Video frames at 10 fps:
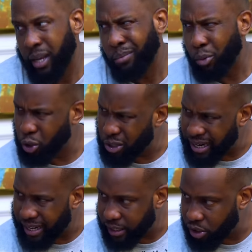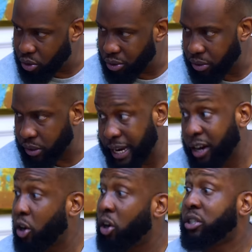emotional issues,
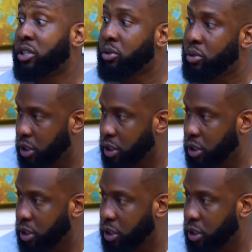psychological